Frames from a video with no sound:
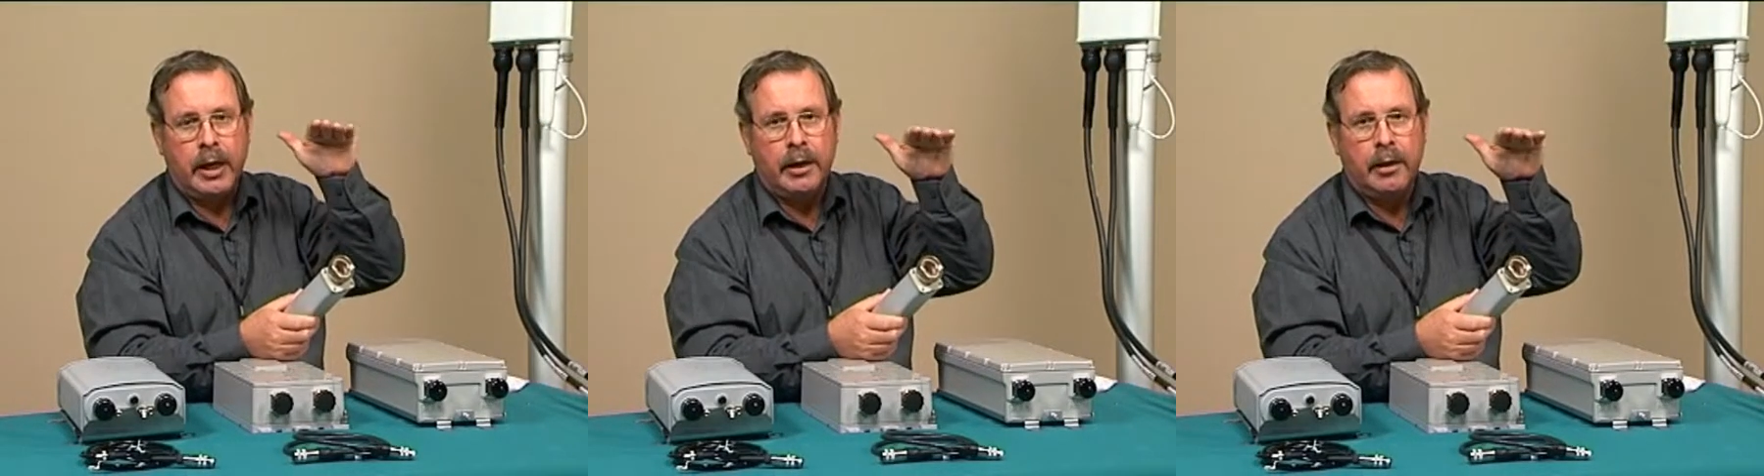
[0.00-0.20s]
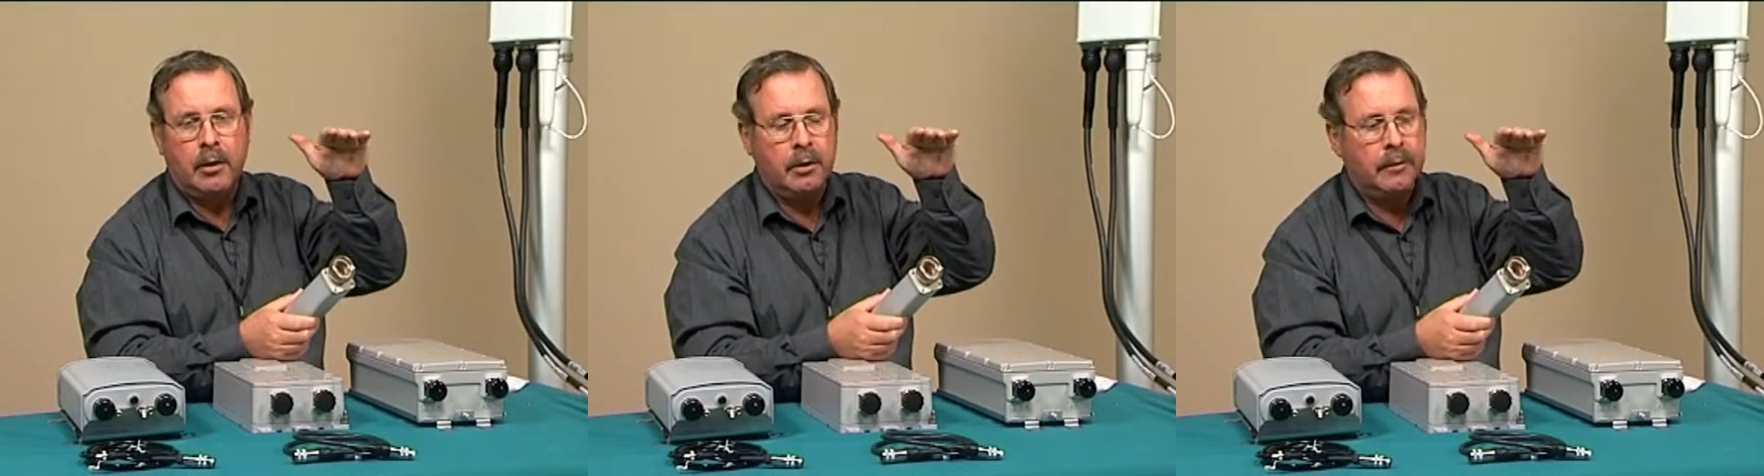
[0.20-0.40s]

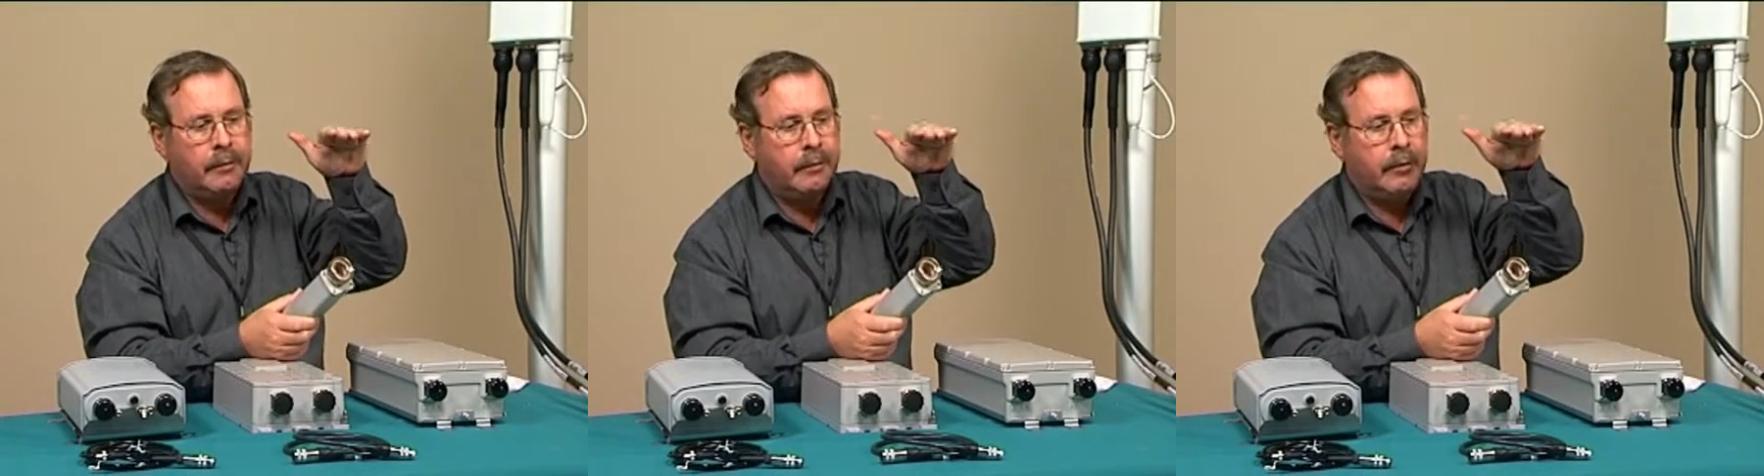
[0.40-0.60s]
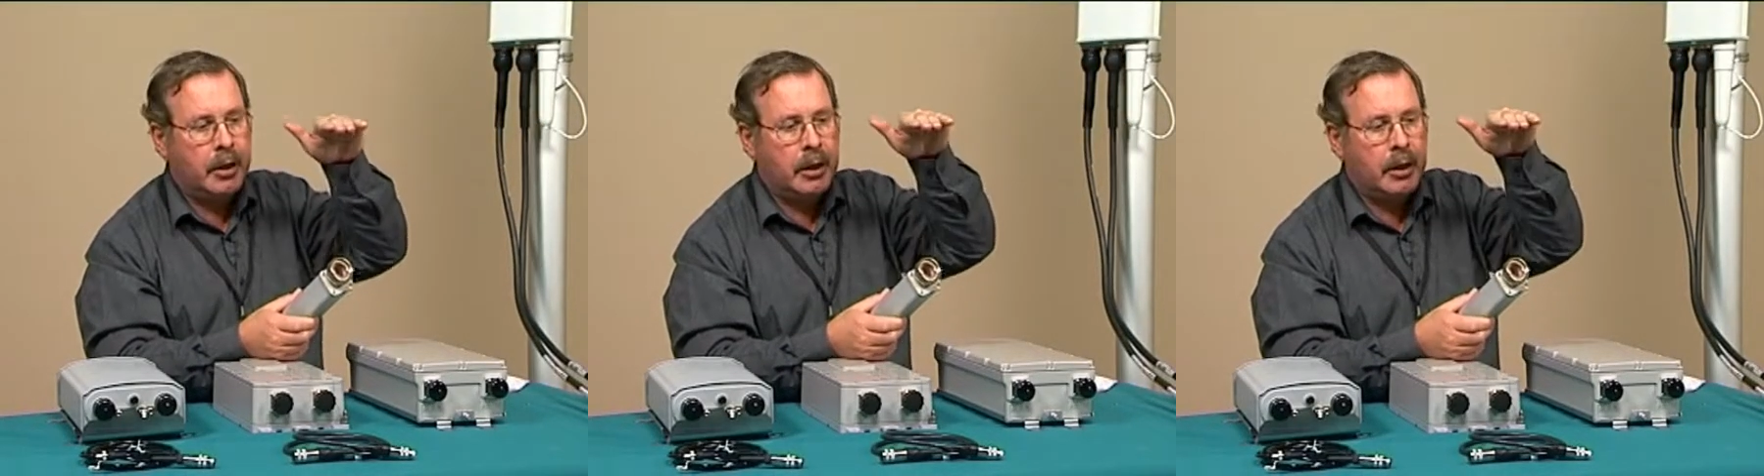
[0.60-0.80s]
angle of
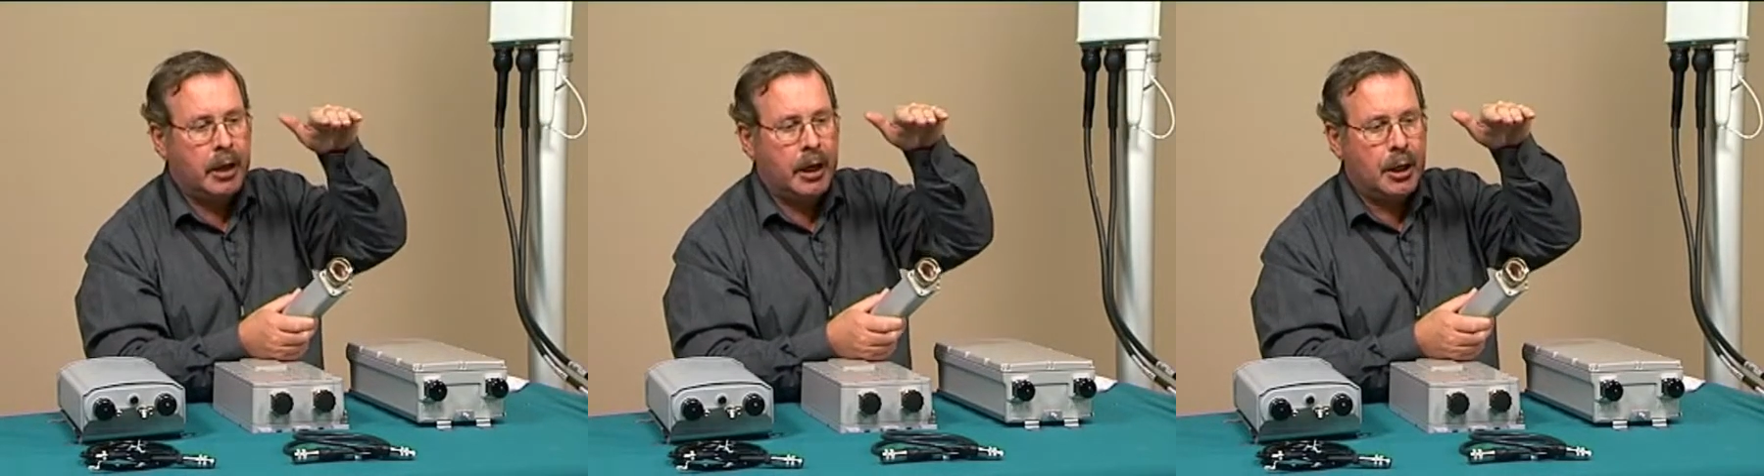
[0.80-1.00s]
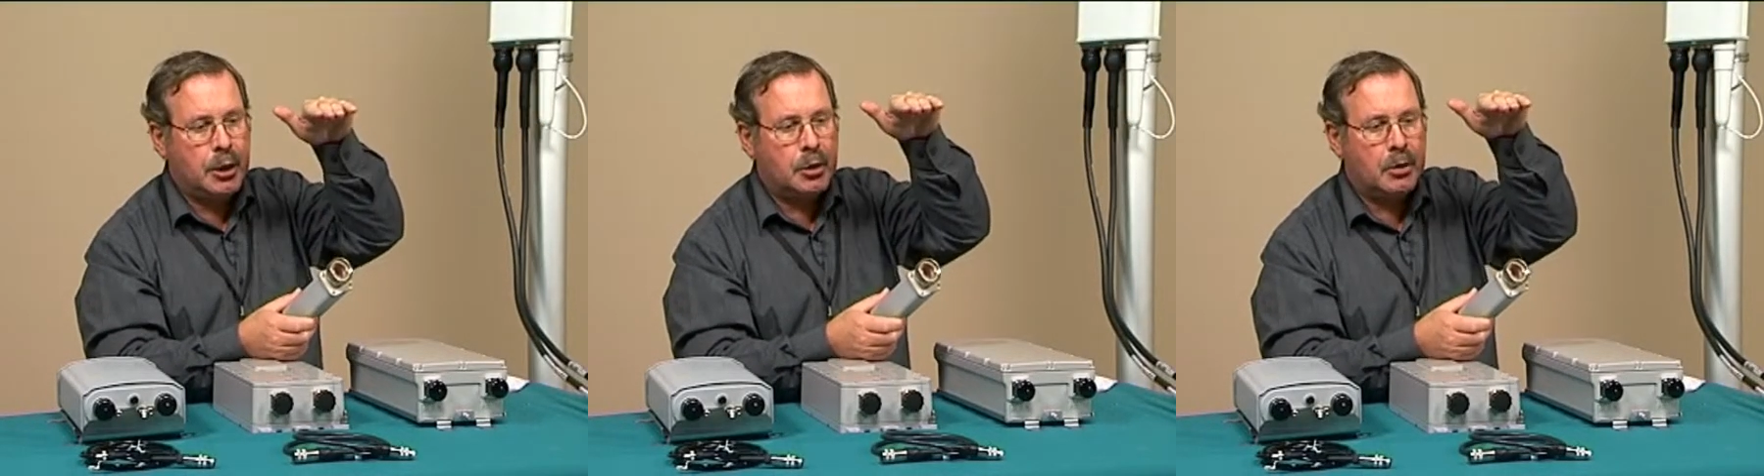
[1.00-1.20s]

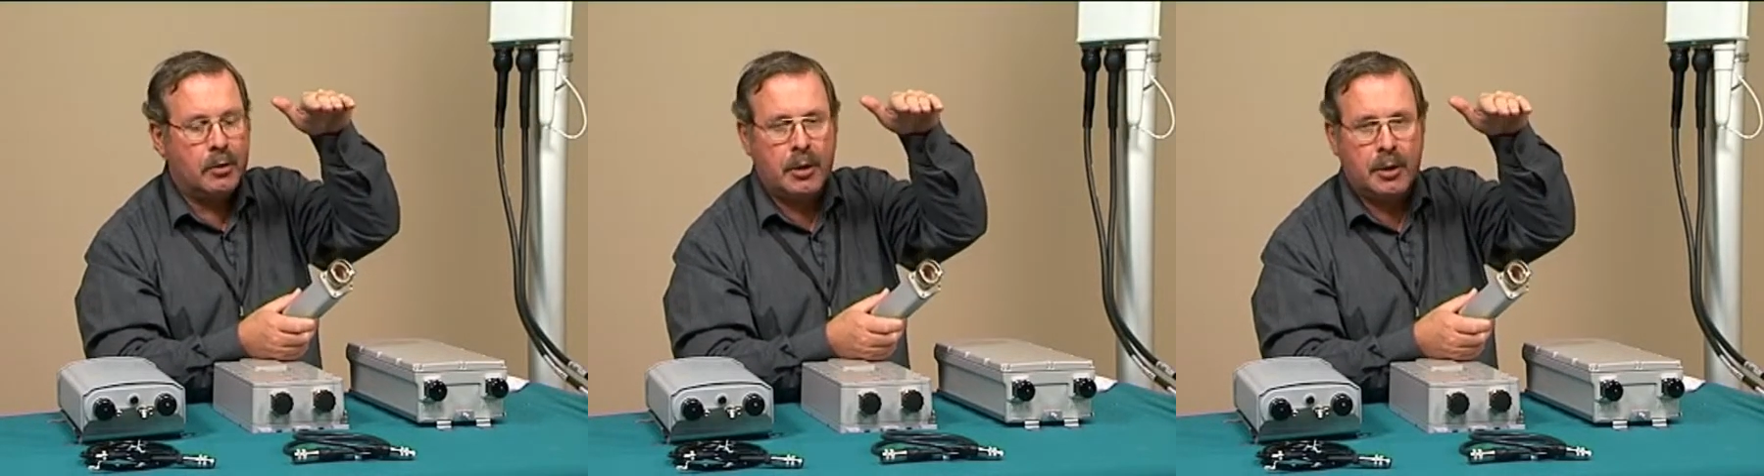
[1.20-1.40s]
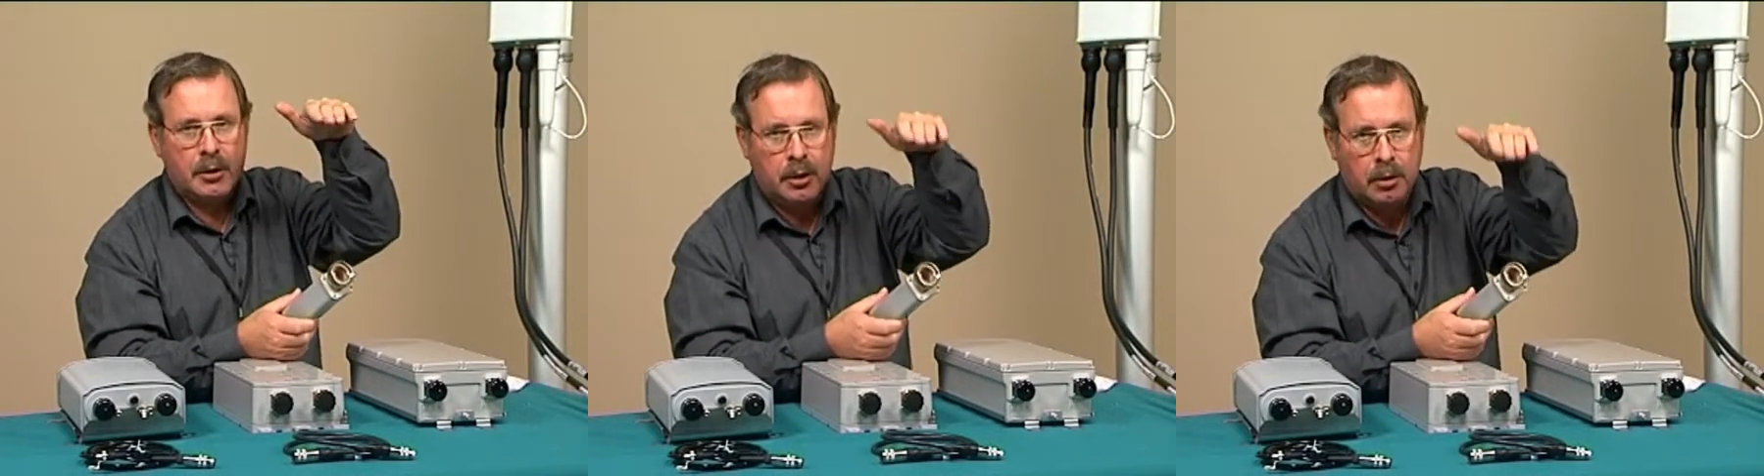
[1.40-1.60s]
radiation,
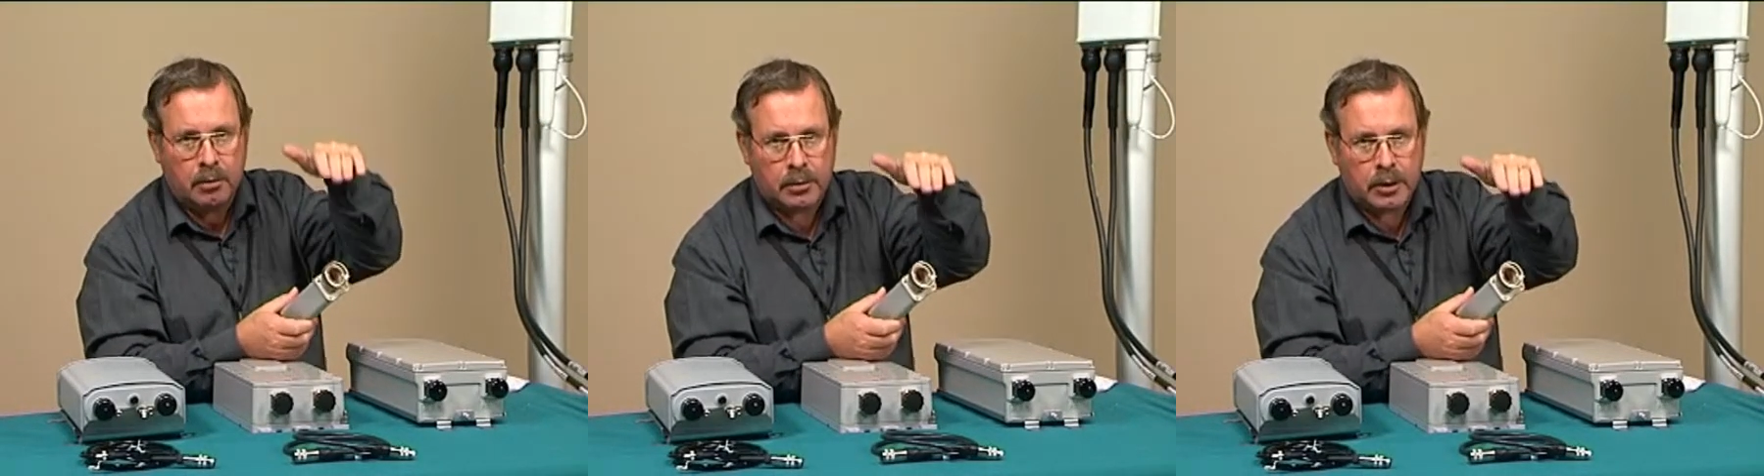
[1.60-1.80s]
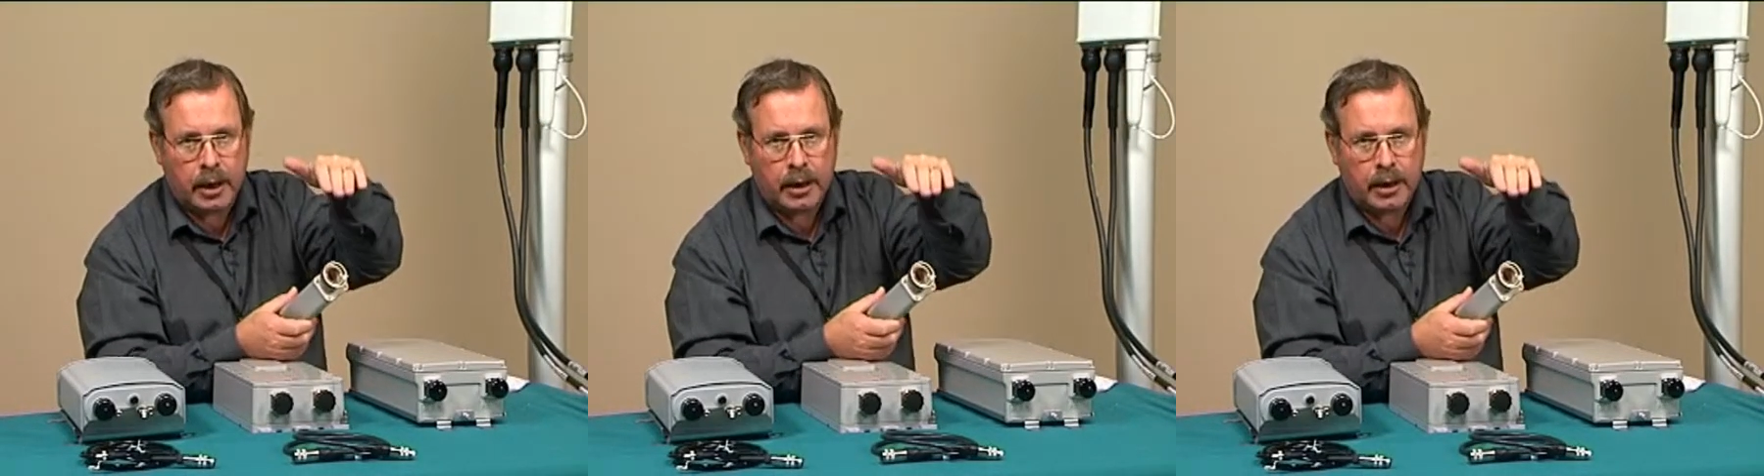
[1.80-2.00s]
the
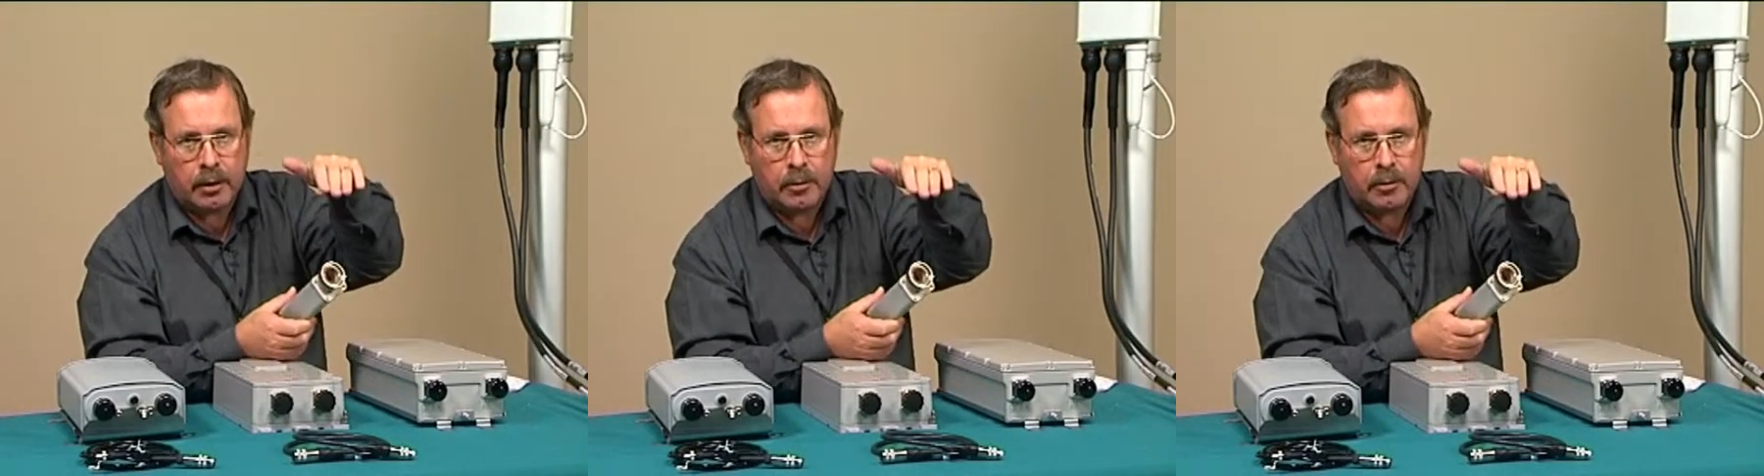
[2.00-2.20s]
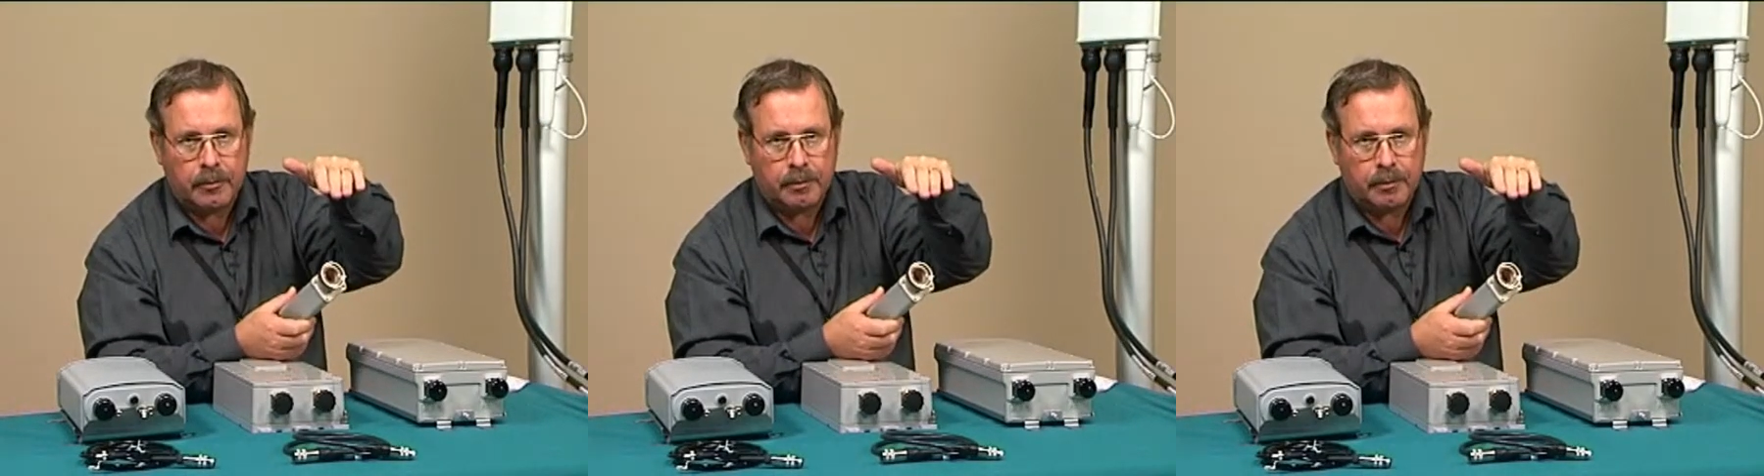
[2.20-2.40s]
tilt angle,